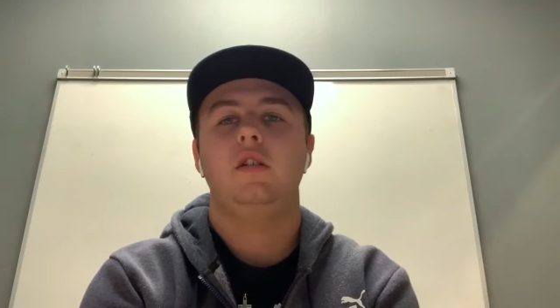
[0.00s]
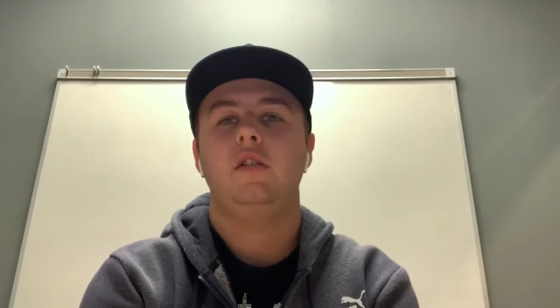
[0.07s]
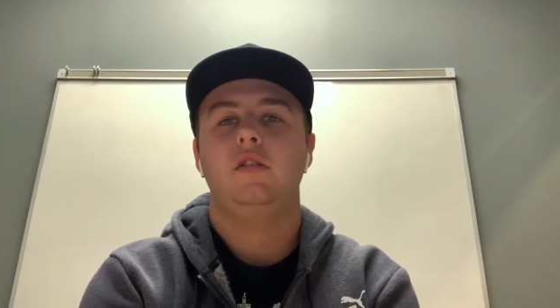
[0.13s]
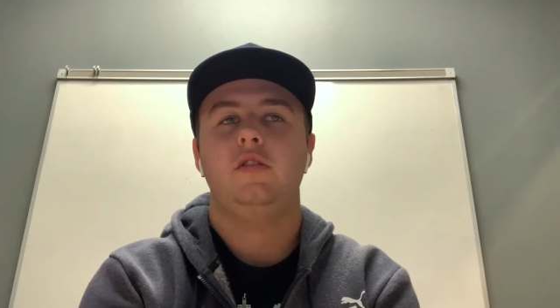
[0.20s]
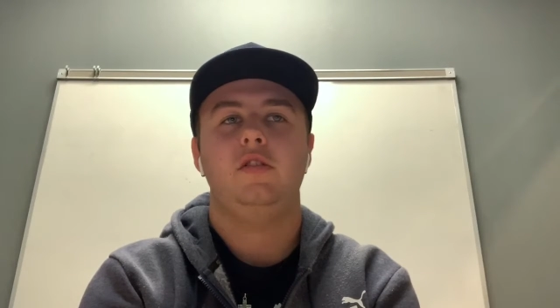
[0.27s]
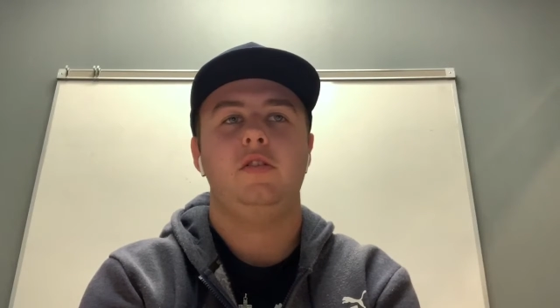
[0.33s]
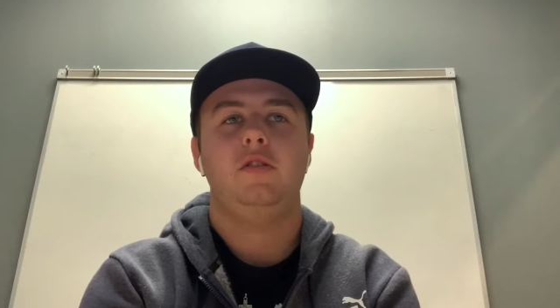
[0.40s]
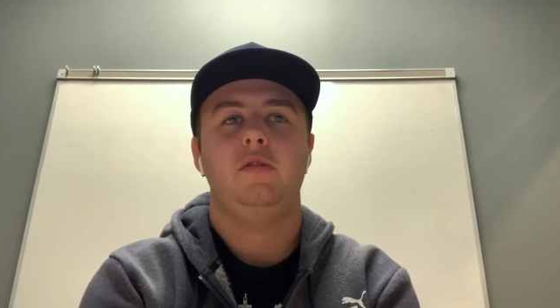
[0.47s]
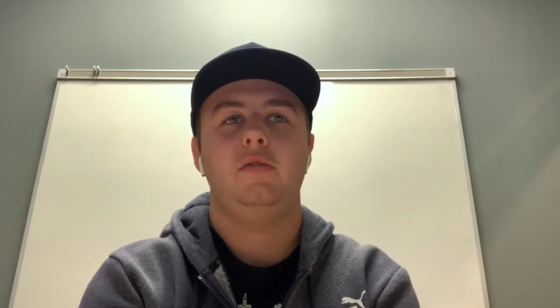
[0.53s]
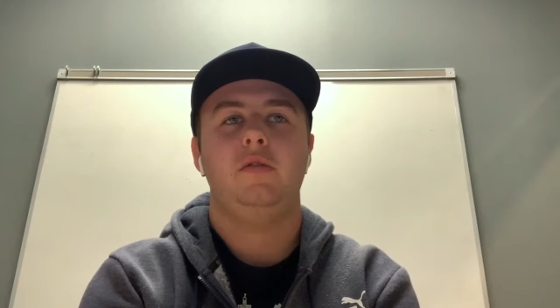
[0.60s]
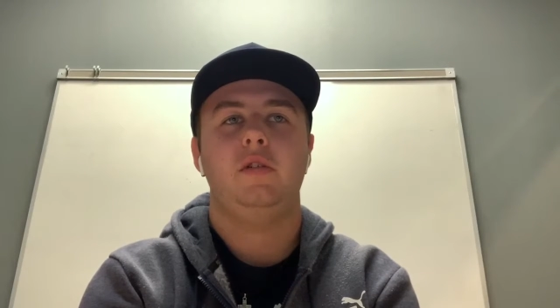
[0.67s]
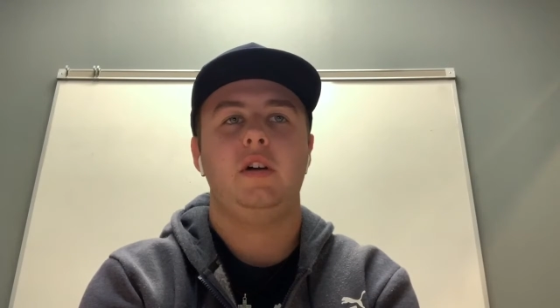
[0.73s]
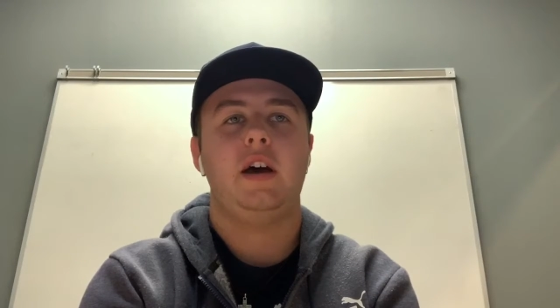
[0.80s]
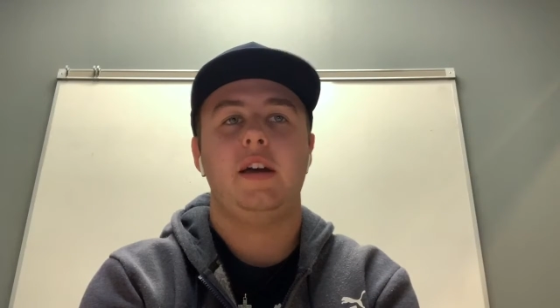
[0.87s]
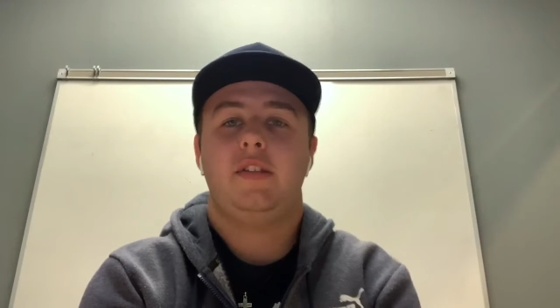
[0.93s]
So
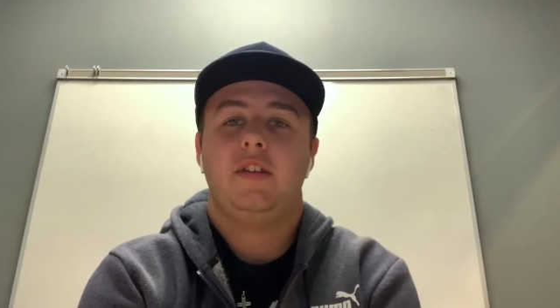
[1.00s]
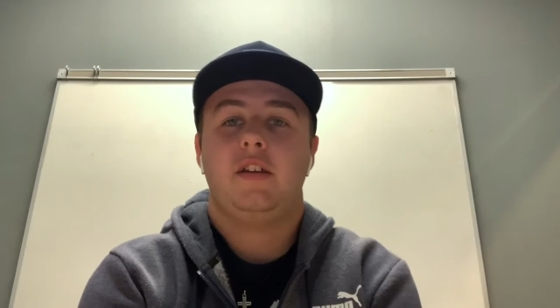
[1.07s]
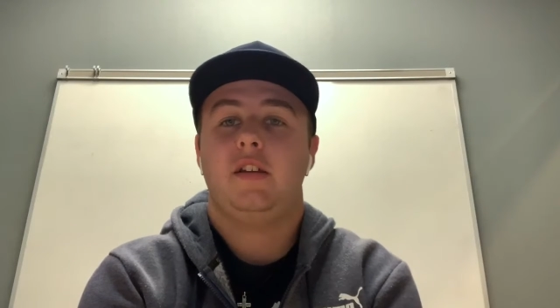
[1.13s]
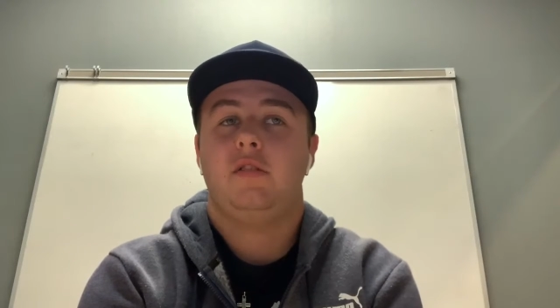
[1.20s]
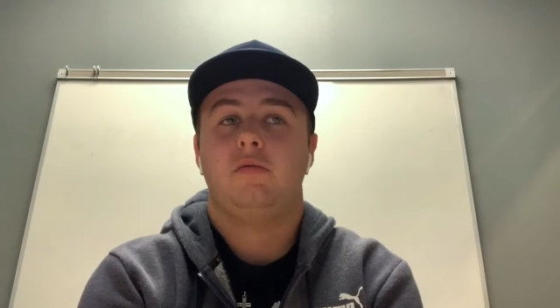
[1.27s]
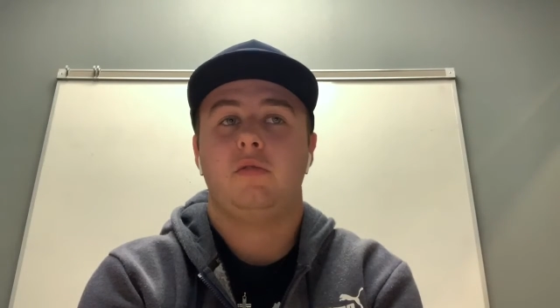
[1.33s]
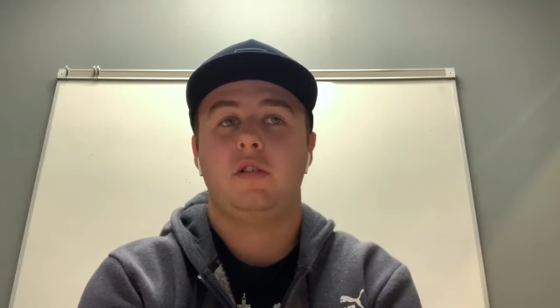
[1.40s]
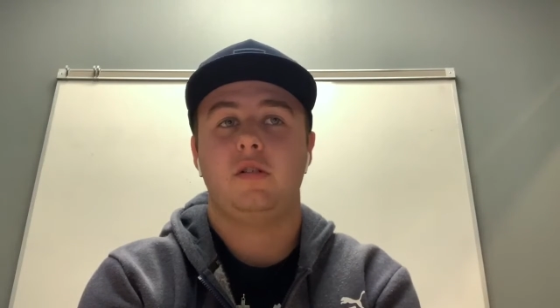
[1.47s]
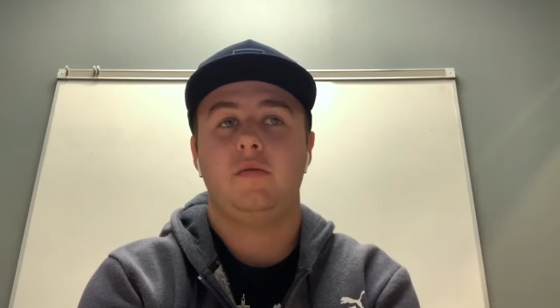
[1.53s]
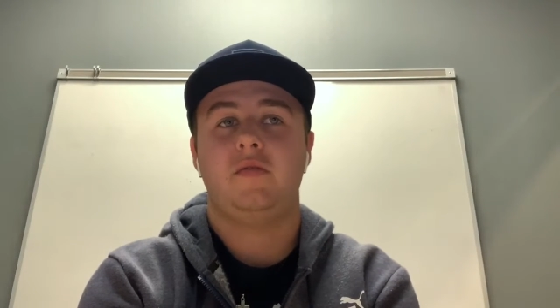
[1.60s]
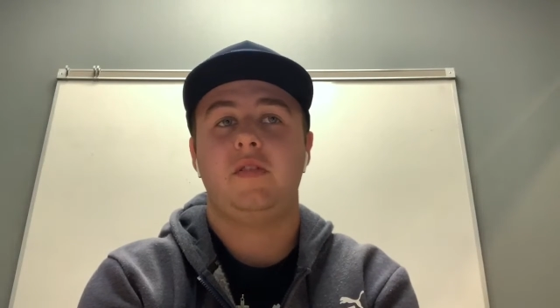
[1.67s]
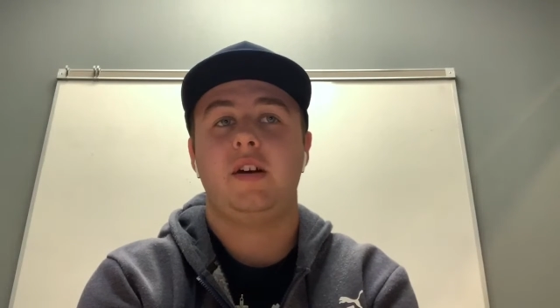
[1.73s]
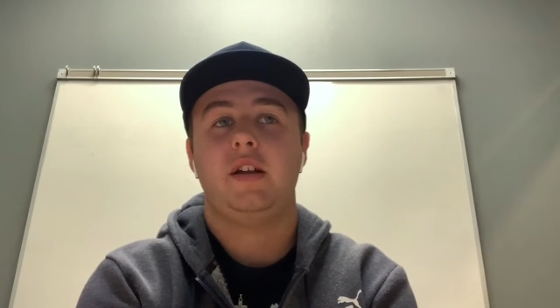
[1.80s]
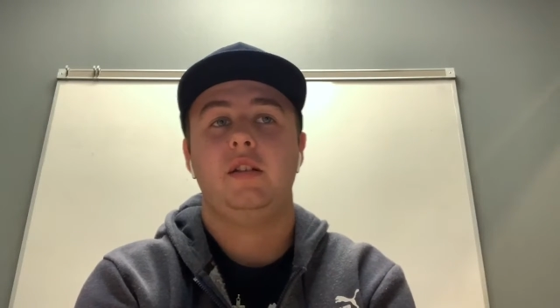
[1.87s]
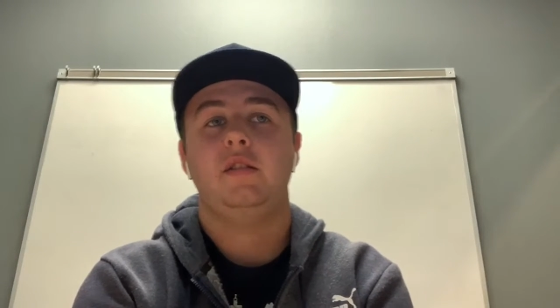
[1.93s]
I think it's working
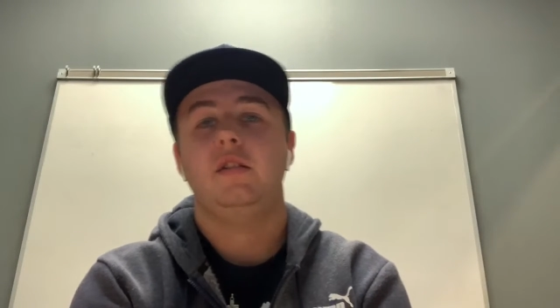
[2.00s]
fine.